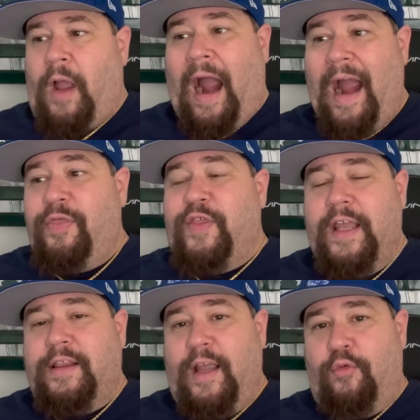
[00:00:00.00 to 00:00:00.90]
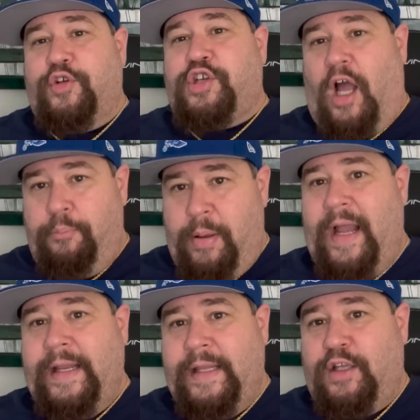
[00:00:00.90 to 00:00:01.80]
I think that Rashad
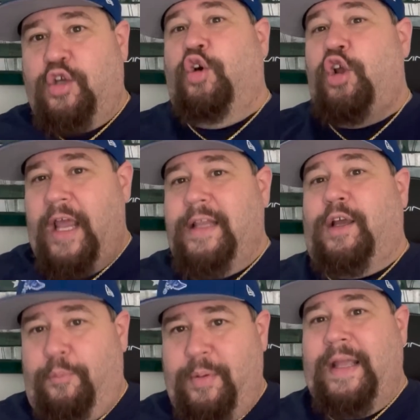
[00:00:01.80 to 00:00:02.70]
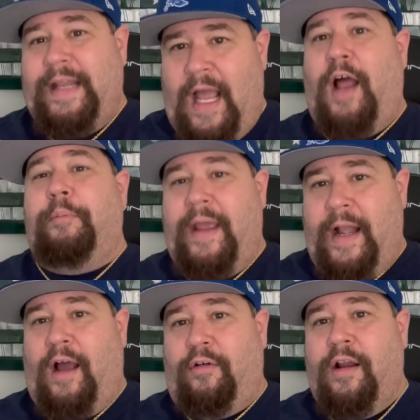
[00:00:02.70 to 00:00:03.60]
Penny could end up being the odd man
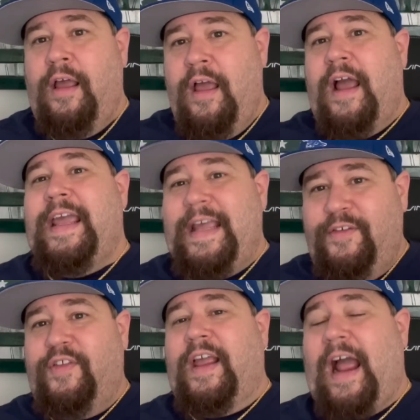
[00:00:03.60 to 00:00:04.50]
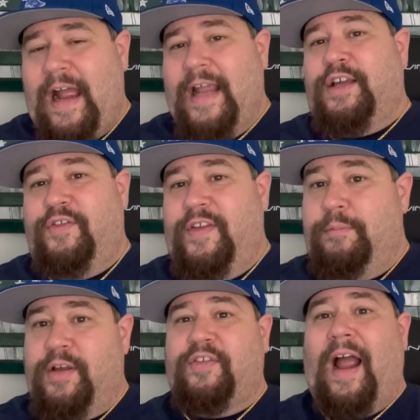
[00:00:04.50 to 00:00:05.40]
out. He's the guy I could see,
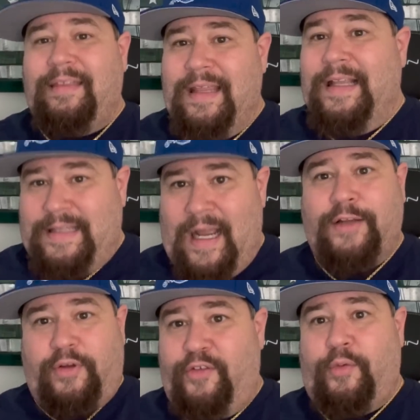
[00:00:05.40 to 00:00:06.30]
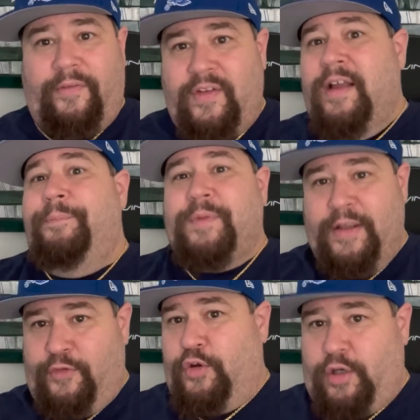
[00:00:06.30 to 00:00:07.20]
because I think DeAndre Swift
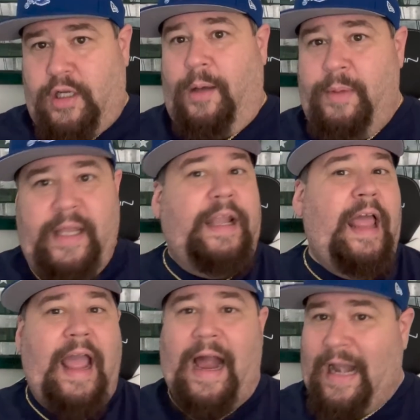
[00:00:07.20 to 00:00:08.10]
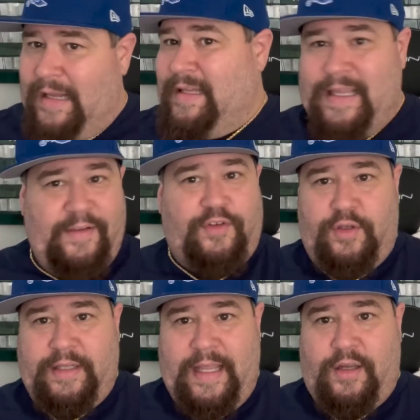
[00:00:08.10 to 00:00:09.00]
is going to come in, and I think he's
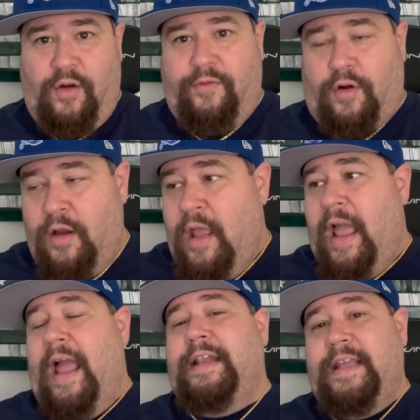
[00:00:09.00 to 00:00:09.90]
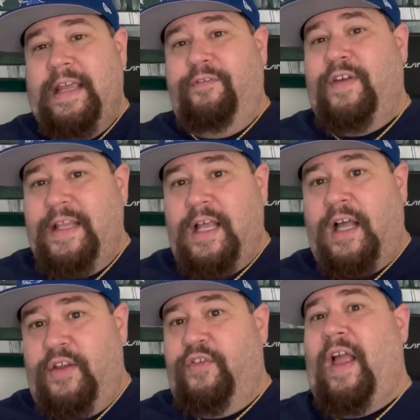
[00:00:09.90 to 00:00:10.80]
going to take over. And if he
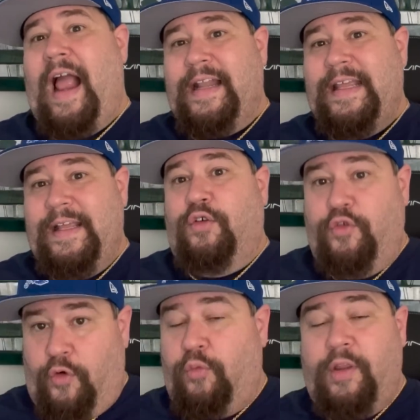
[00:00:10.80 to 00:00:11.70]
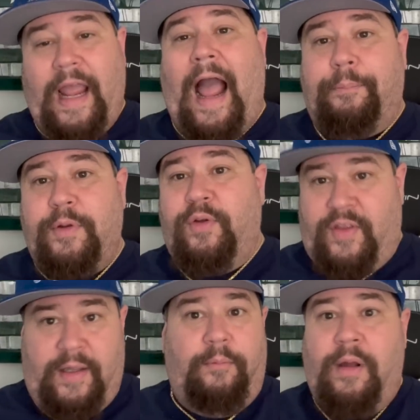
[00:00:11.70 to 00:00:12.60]
does, and the Eagles are really happy with
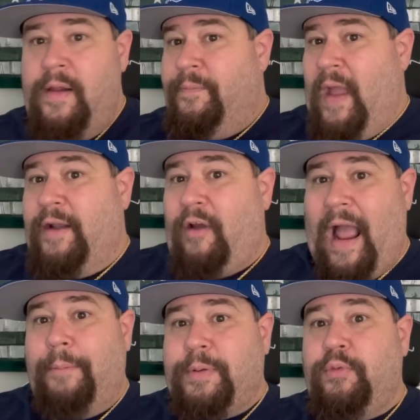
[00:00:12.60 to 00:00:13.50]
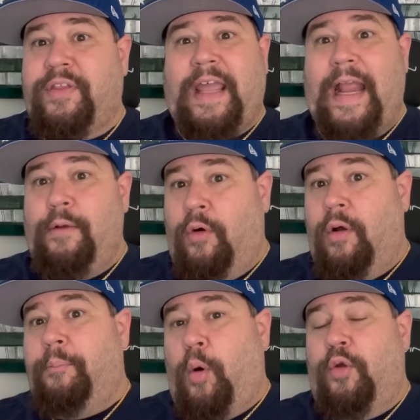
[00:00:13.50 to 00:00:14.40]
him, and they're happy with Gainwell
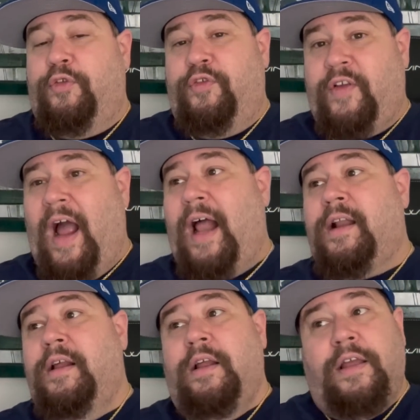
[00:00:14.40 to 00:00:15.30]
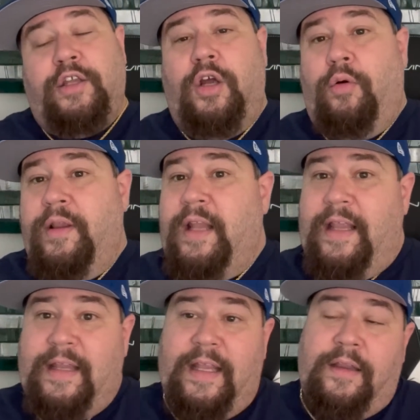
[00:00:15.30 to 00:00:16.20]
and Boston Scott, you know, and
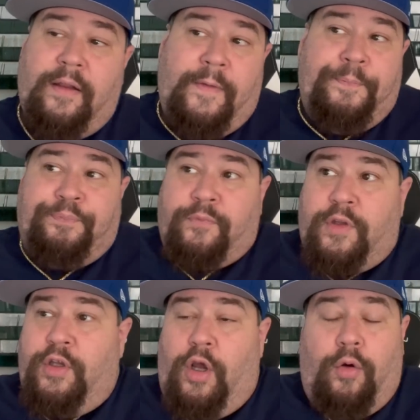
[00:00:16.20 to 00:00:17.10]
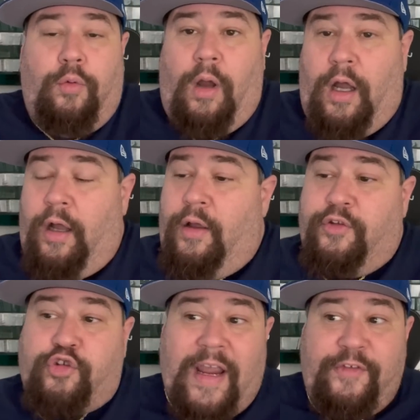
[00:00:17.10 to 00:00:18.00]
then
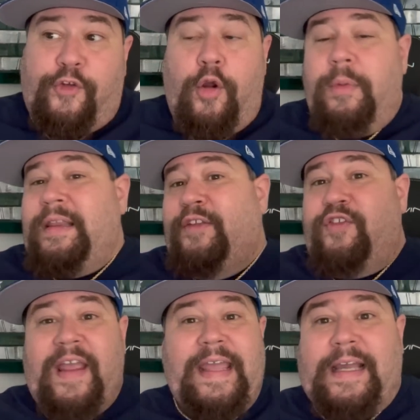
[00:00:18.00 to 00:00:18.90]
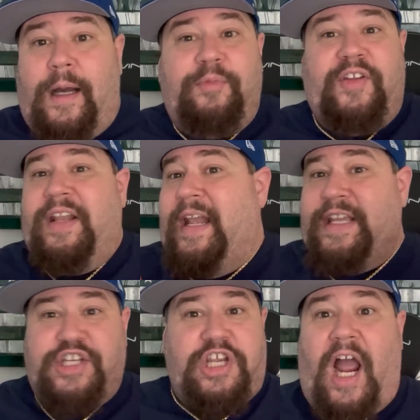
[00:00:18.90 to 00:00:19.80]
Trey Sermon, let's say he comes in and he
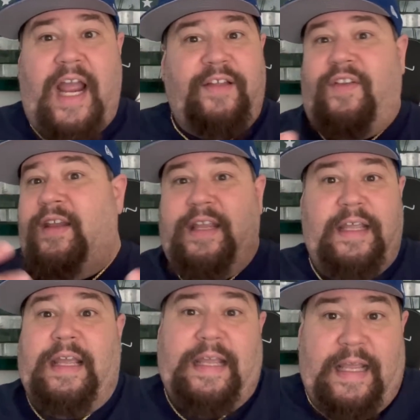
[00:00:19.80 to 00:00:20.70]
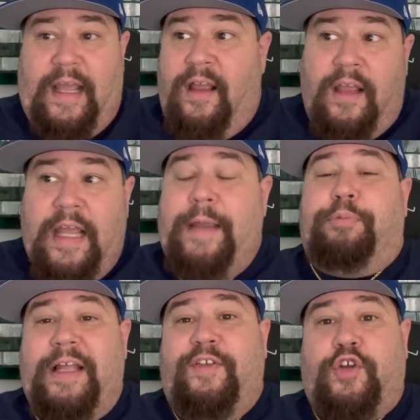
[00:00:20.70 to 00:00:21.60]
shines and he
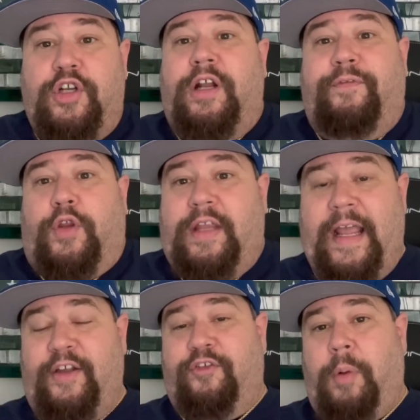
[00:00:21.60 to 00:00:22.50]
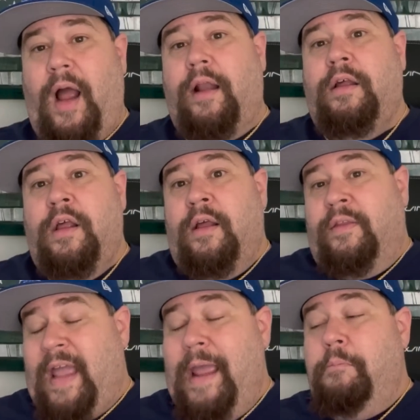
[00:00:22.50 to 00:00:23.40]
plays good enough to take a spot,
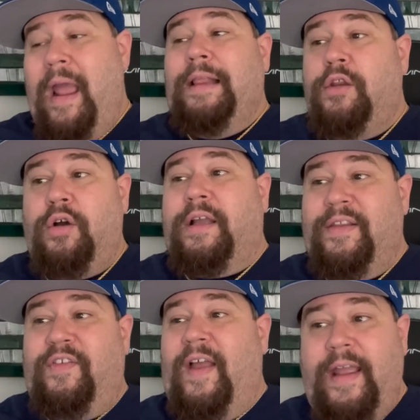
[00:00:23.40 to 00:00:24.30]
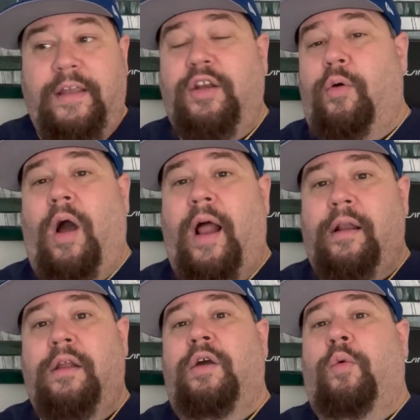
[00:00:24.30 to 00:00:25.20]
they may look and say, you know what,
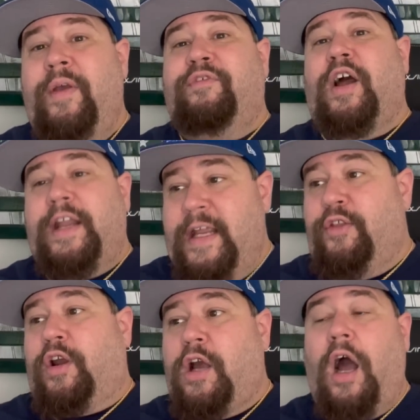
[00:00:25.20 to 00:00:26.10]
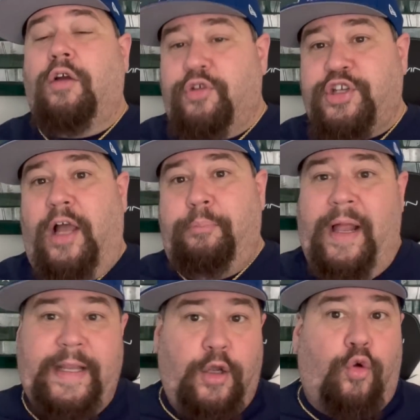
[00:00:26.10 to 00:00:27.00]
we've got to either cut Rashad
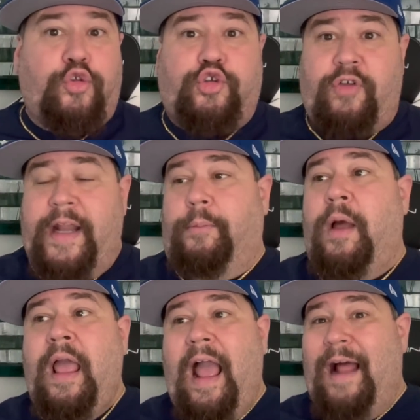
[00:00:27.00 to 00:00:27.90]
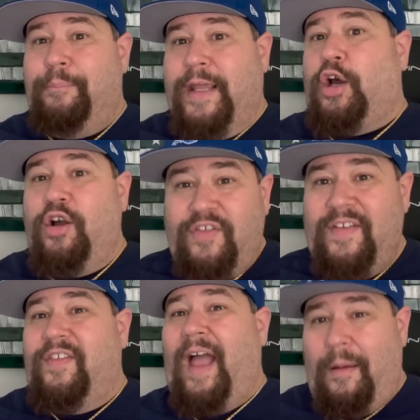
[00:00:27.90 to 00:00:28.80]
Penny or trade him. And because
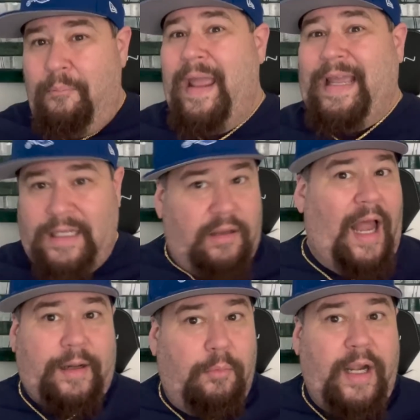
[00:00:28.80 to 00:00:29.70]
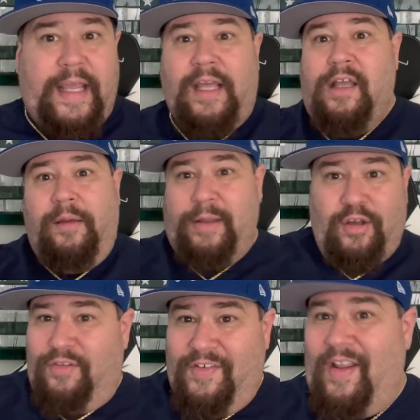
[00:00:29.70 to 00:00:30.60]
he's not making a lot of money,
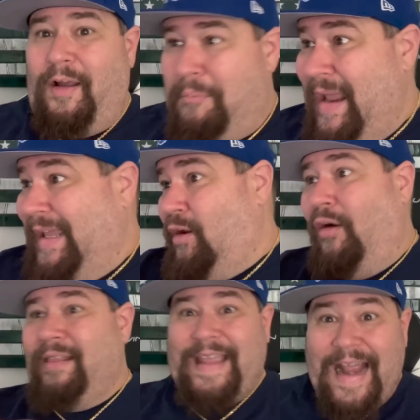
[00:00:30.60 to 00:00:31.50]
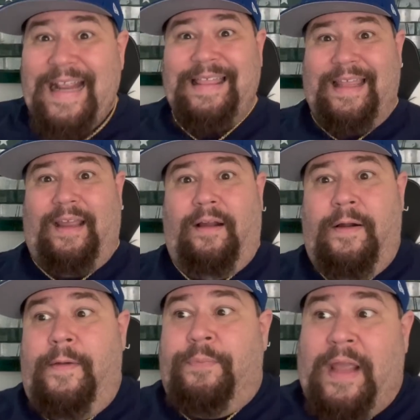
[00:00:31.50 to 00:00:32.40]
because he's not making hardly anything,
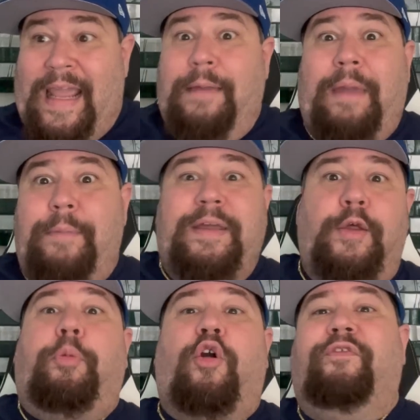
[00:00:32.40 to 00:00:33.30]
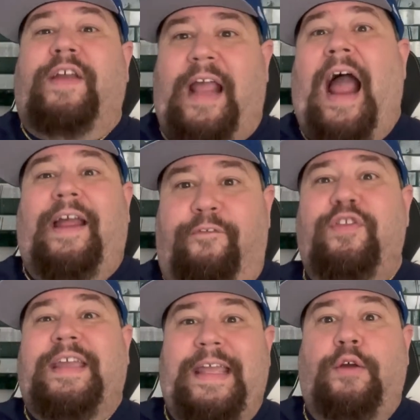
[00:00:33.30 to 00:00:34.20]
he may be the perfect guy for
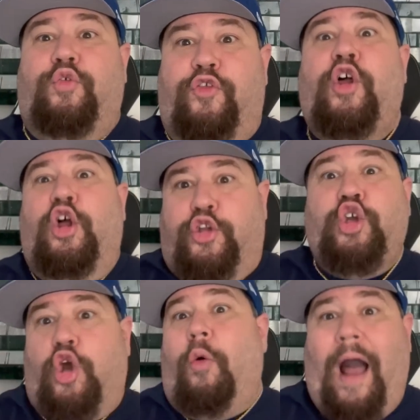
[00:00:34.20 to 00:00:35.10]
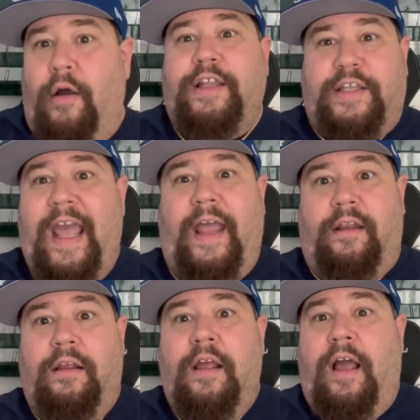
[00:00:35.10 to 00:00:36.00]
the Eagles to go out and get,
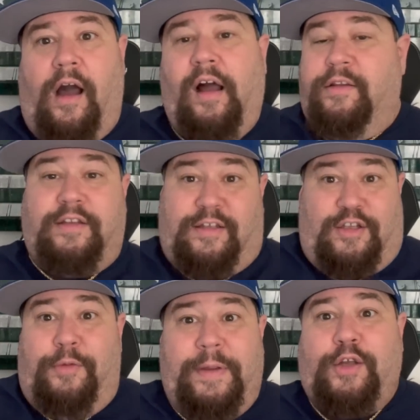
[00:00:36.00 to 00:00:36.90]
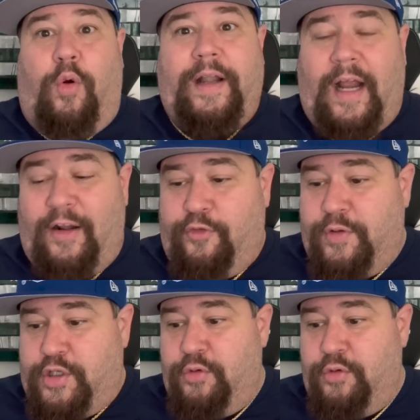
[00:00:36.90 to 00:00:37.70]
to be quite honest with